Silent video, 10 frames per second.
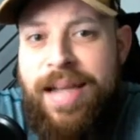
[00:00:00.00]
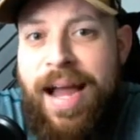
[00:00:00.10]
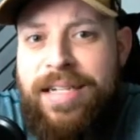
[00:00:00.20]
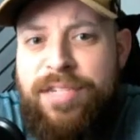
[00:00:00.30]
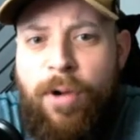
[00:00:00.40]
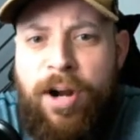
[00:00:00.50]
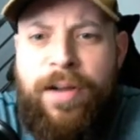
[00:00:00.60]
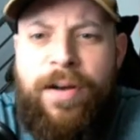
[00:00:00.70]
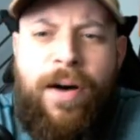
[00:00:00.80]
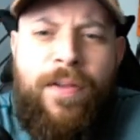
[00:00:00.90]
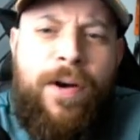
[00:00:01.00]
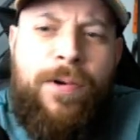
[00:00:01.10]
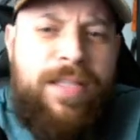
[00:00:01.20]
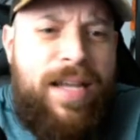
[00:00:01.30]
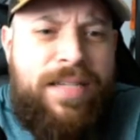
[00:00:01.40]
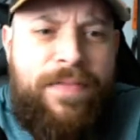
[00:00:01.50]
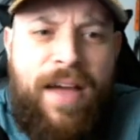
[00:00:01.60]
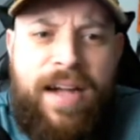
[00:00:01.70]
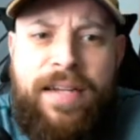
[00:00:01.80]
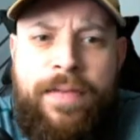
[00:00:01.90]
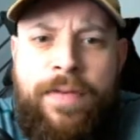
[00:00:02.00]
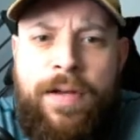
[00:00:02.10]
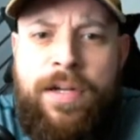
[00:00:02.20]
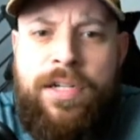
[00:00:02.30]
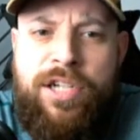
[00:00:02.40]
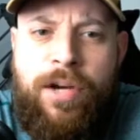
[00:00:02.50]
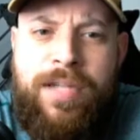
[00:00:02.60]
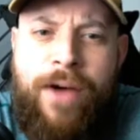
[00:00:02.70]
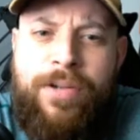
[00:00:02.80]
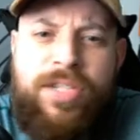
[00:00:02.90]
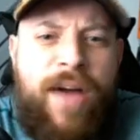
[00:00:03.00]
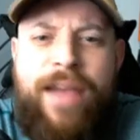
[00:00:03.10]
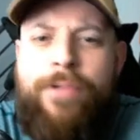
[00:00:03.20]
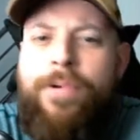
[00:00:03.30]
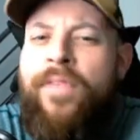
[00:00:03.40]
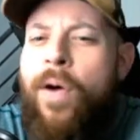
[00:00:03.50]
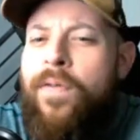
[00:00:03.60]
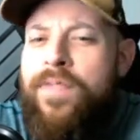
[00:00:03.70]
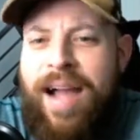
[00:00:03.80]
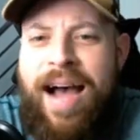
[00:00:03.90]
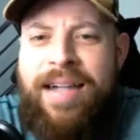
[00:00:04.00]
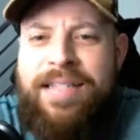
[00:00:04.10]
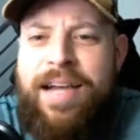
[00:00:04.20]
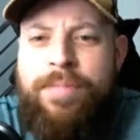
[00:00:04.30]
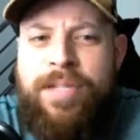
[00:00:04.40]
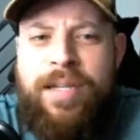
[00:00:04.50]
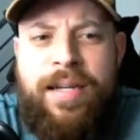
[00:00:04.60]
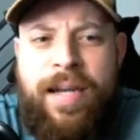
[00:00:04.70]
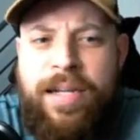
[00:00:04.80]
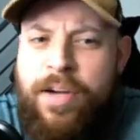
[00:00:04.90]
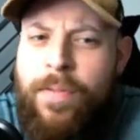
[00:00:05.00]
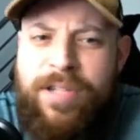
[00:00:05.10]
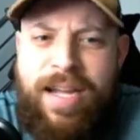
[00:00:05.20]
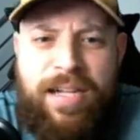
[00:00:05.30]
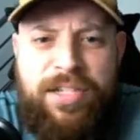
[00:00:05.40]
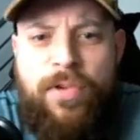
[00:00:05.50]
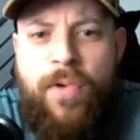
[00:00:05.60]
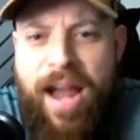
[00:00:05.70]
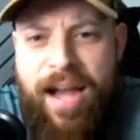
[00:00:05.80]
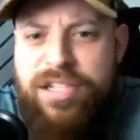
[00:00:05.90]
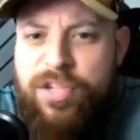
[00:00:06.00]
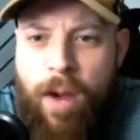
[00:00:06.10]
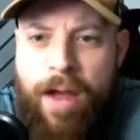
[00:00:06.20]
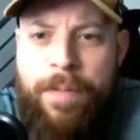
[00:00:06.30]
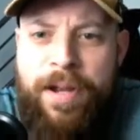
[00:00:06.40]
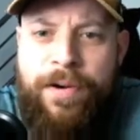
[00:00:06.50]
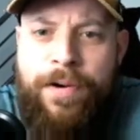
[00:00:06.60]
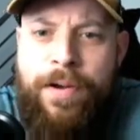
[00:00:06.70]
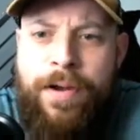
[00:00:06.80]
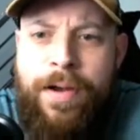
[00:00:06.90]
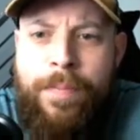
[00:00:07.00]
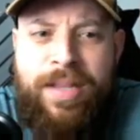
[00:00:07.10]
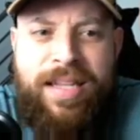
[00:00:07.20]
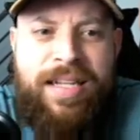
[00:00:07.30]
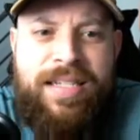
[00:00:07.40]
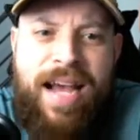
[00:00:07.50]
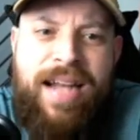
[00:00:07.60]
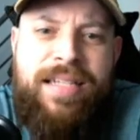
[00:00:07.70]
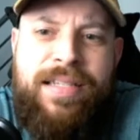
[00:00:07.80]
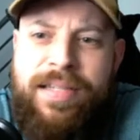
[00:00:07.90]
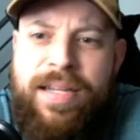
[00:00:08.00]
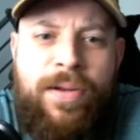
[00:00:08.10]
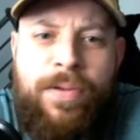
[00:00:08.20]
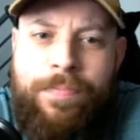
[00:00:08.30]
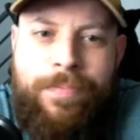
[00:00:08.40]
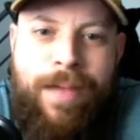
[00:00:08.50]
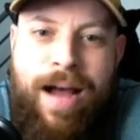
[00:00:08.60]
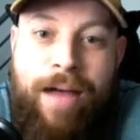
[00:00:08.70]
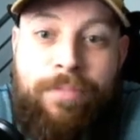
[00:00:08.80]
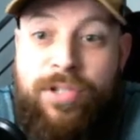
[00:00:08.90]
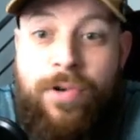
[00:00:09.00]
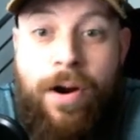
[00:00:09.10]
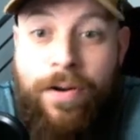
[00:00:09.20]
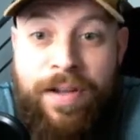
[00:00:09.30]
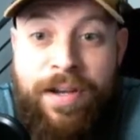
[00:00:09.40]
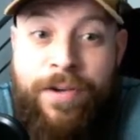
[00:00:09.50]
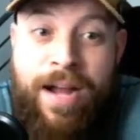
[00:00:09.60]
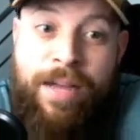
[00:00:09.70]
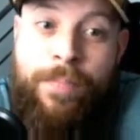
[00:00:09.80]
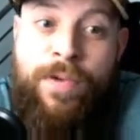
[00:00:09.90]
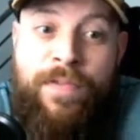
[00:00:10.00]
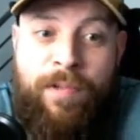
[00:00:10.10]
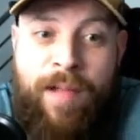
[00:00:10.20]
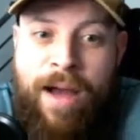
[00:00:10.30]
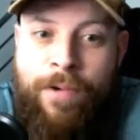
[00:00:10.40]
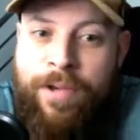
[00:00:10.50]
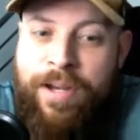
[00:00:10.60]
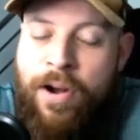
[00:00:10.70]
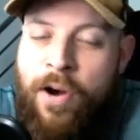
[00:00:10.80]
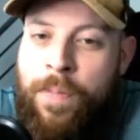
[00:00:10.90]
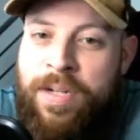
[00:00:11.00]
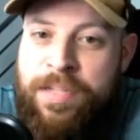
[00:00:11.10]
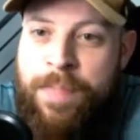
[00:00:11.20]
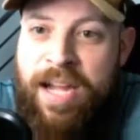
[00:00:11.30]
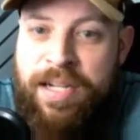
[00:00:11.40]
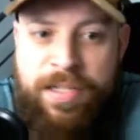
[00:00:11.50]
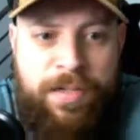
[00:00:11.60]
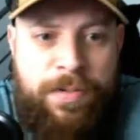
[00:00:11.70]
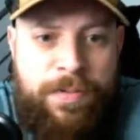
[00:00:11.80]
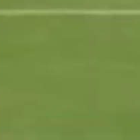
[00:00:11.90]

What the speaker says: next one, although it's less effective, shows how he's trying to evolve the concept. It's almost like a two-hand swipe here, but the intent is still, I'm stronger than you and I can move you laterally to open space.